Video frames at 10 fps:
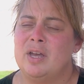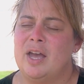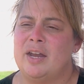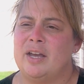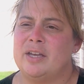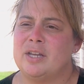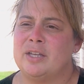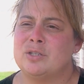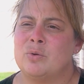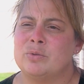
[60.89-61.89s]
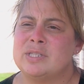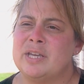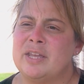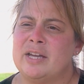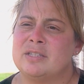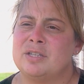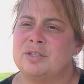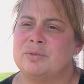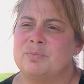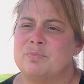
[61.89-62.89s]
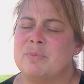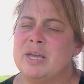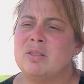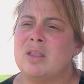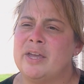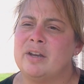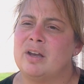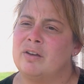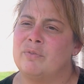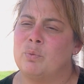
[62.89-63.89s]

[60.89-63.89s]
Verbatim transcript: And I, I don't say that to make light of